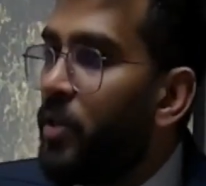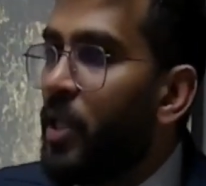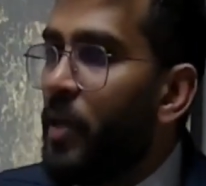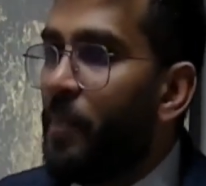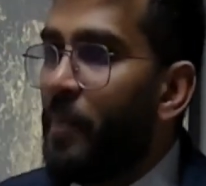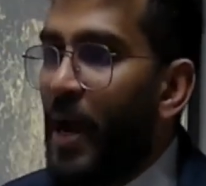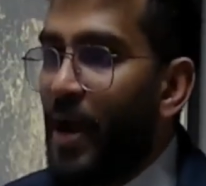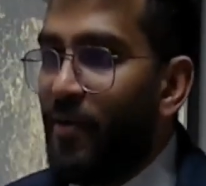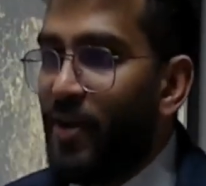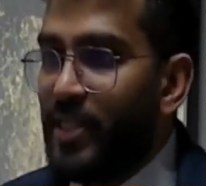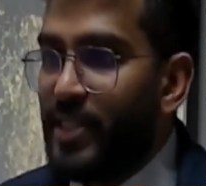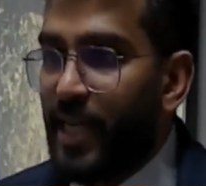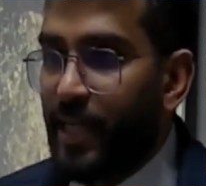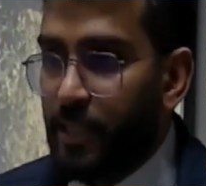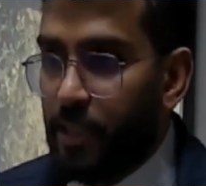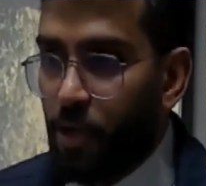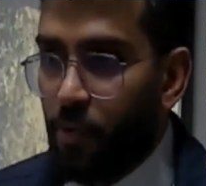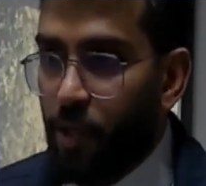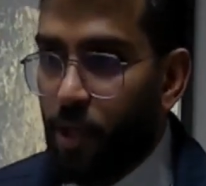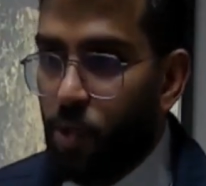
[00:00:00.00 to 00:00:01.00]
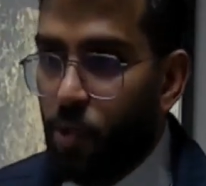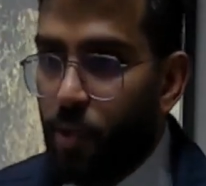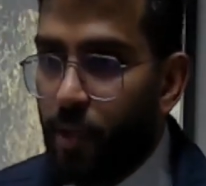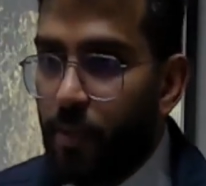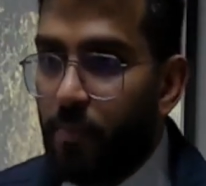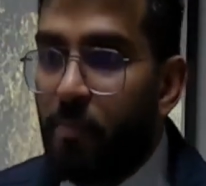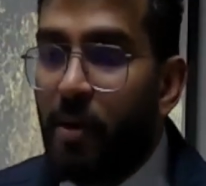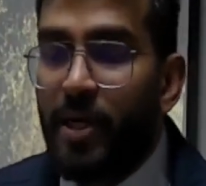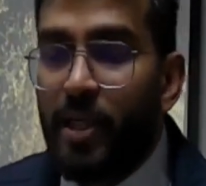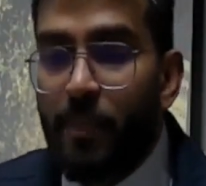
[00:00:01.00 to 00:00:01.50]
private sector will do it.
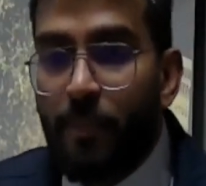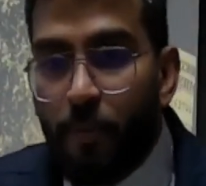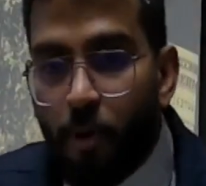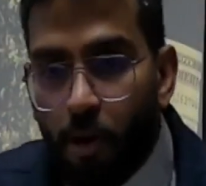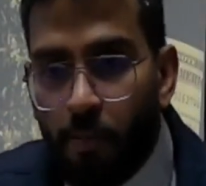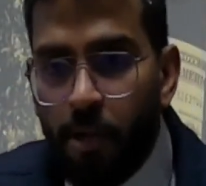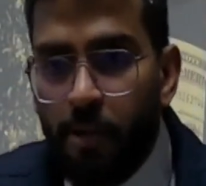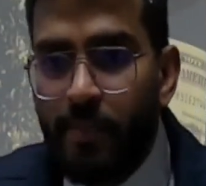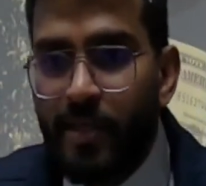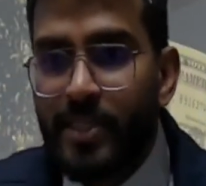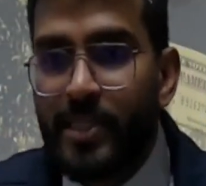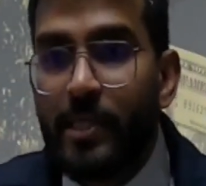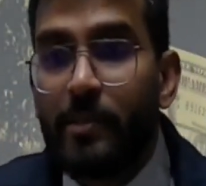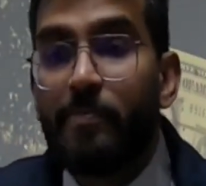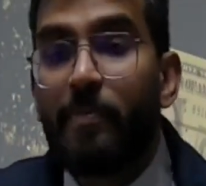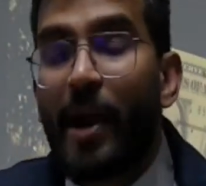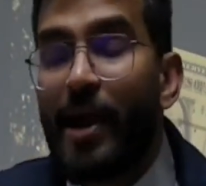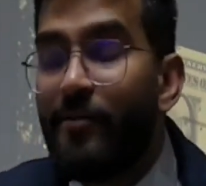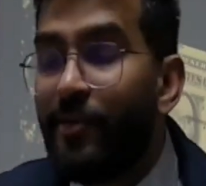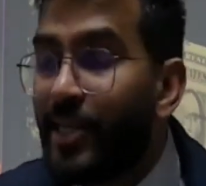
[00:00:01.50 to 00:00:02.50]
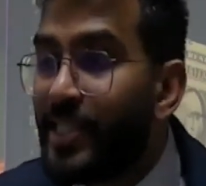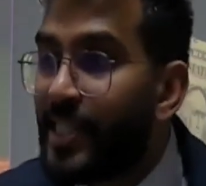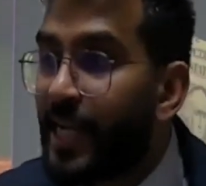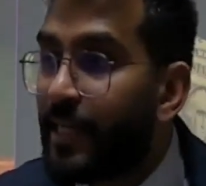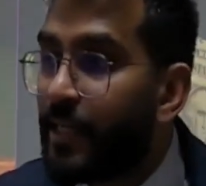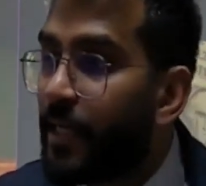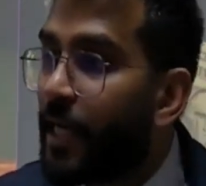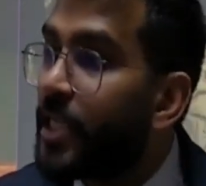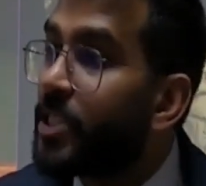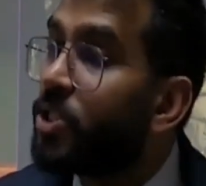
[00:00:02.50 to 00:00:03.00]
But the problem is the private
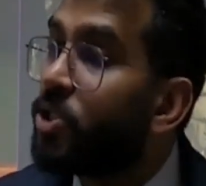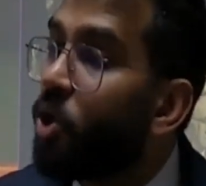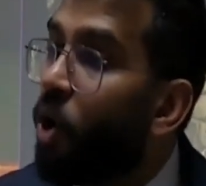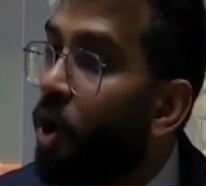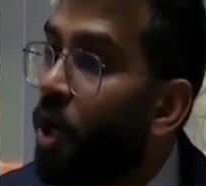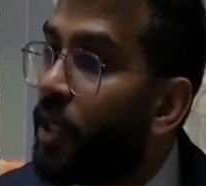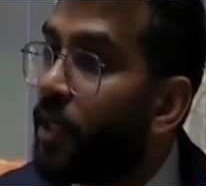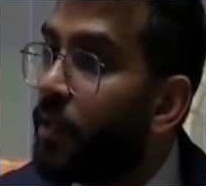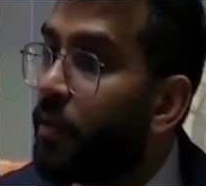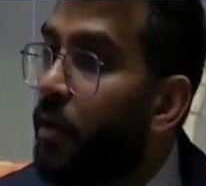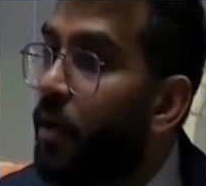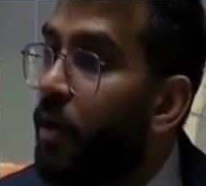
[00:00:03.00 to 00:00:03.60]
sector is not